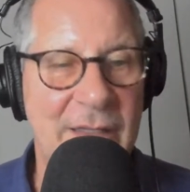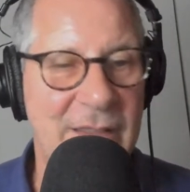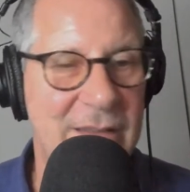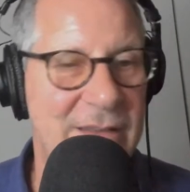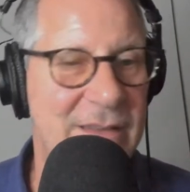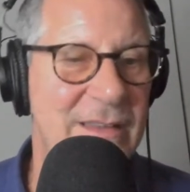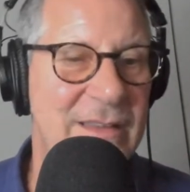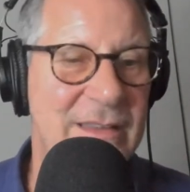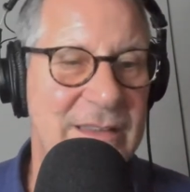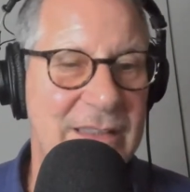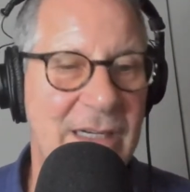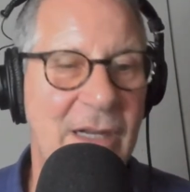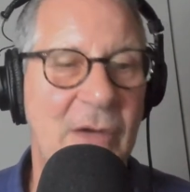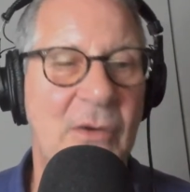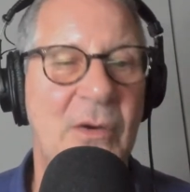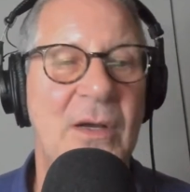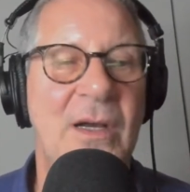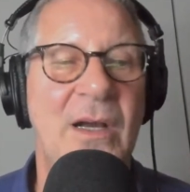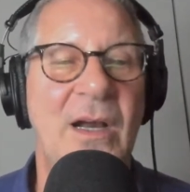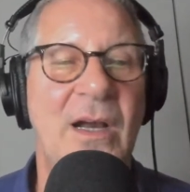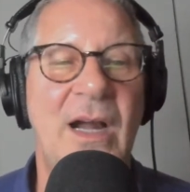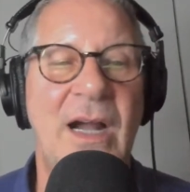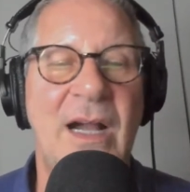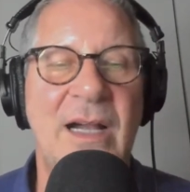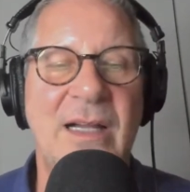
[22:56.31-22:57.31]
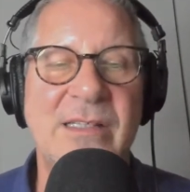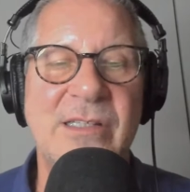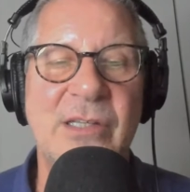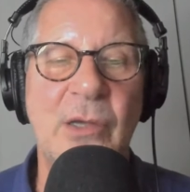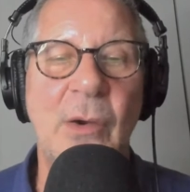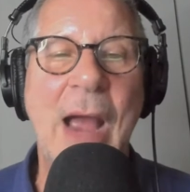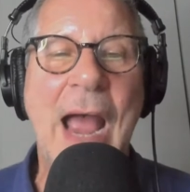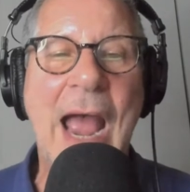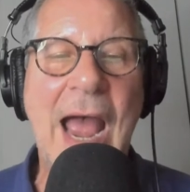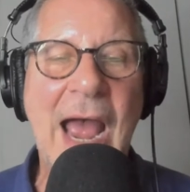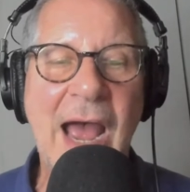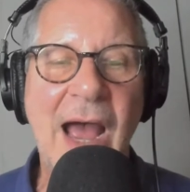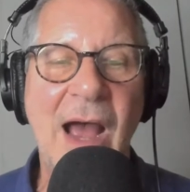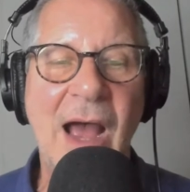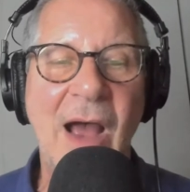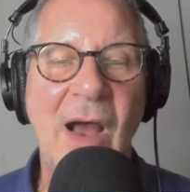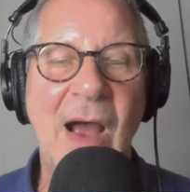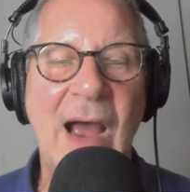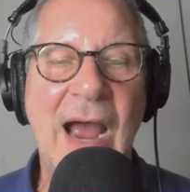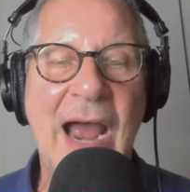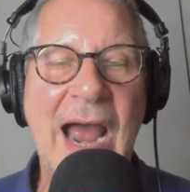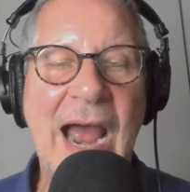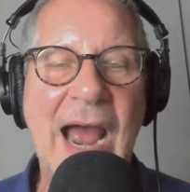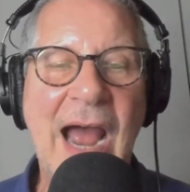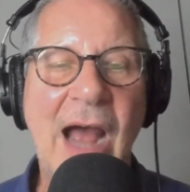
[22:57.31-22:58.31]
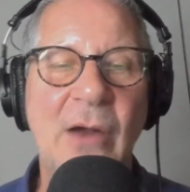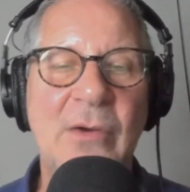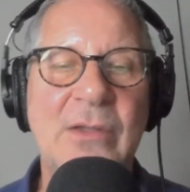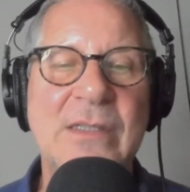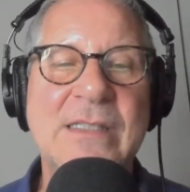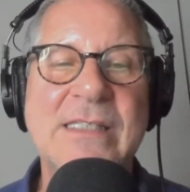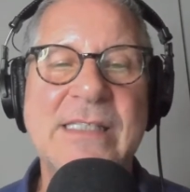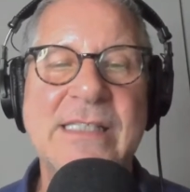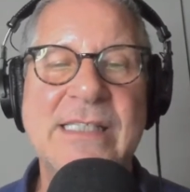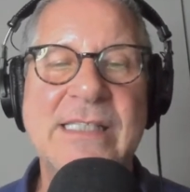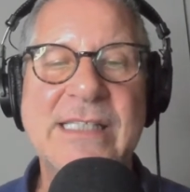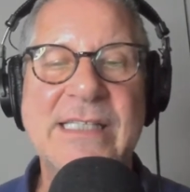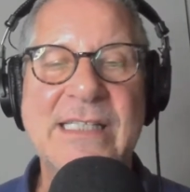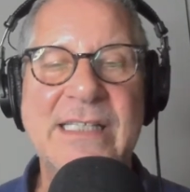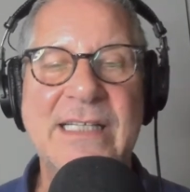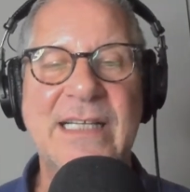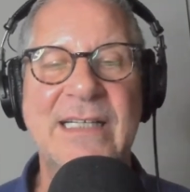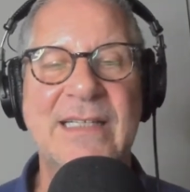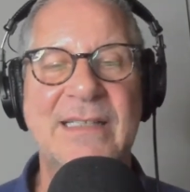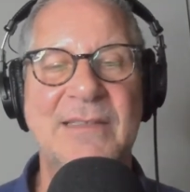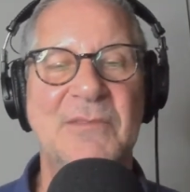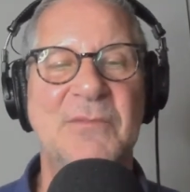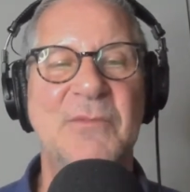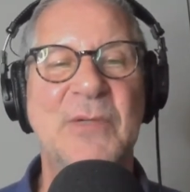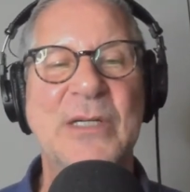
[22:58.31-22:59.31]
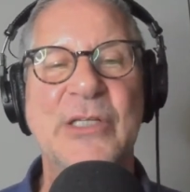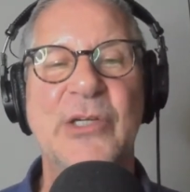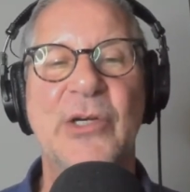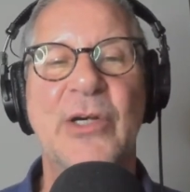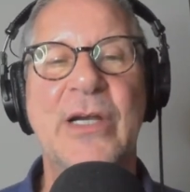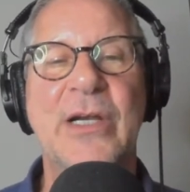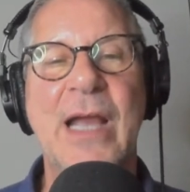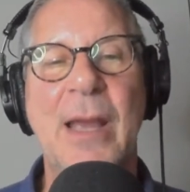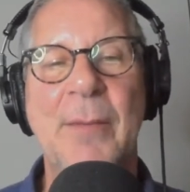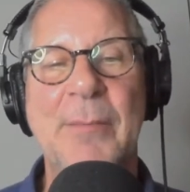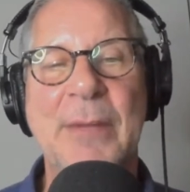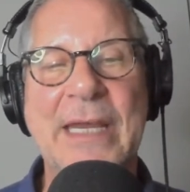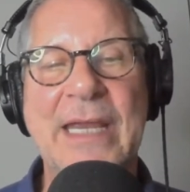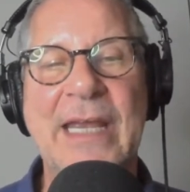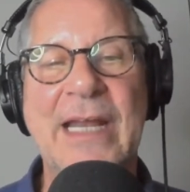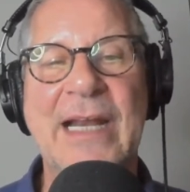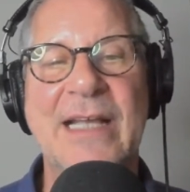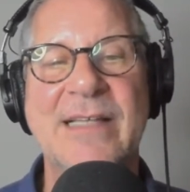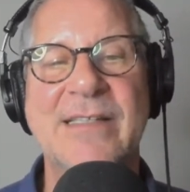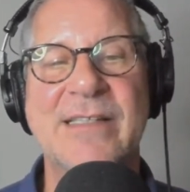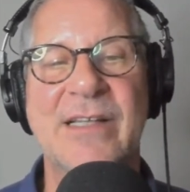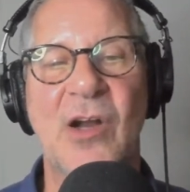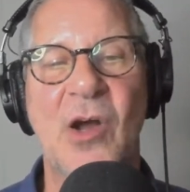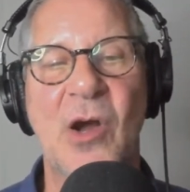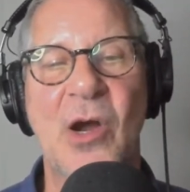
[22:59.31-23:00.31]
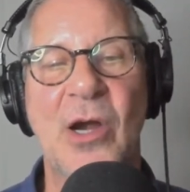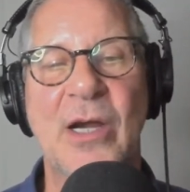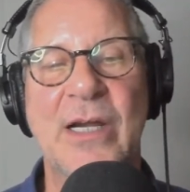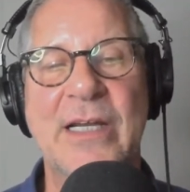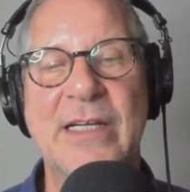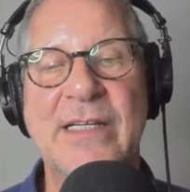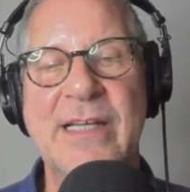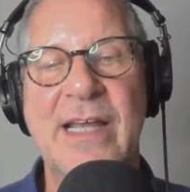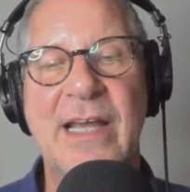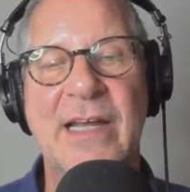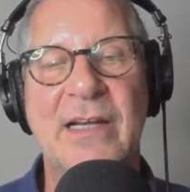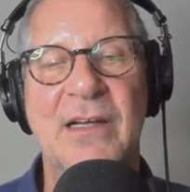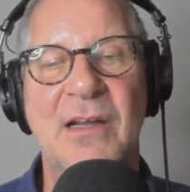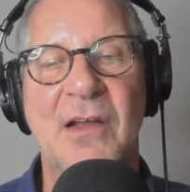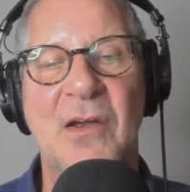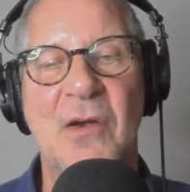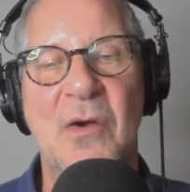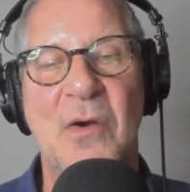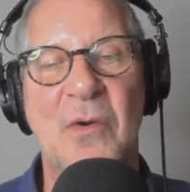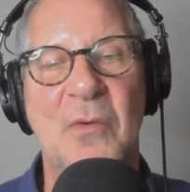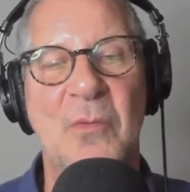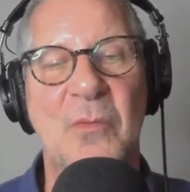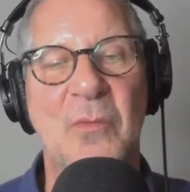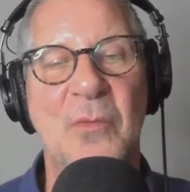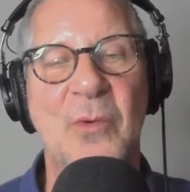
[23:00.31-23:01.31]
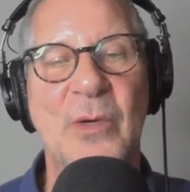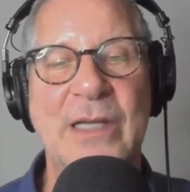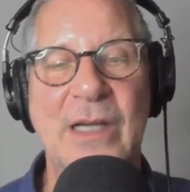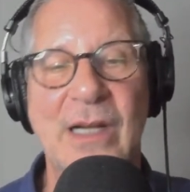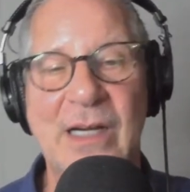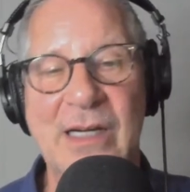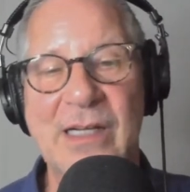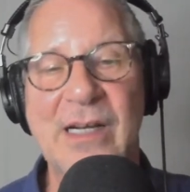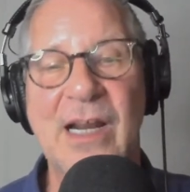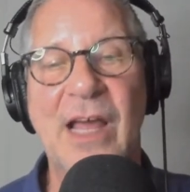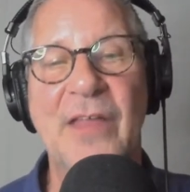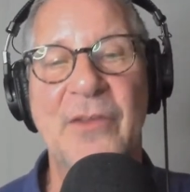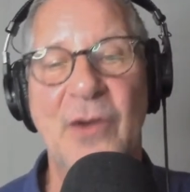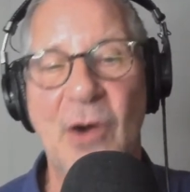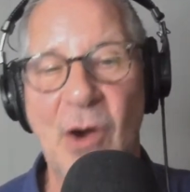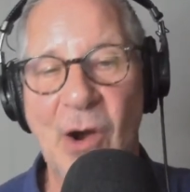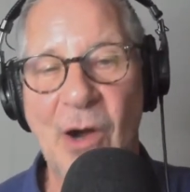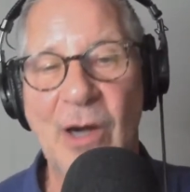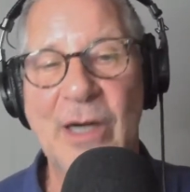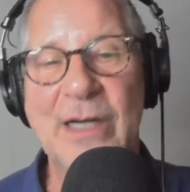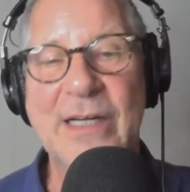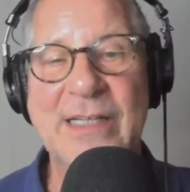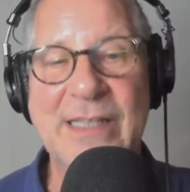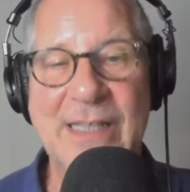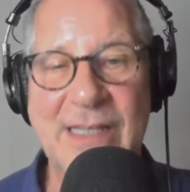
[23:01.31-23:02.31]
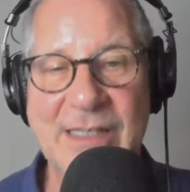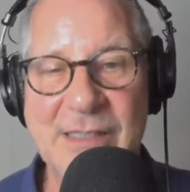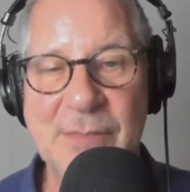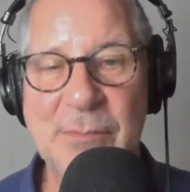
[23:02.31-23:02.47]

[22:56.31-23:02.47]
The you know, so how how does when you're coming in as an architect working on another architect's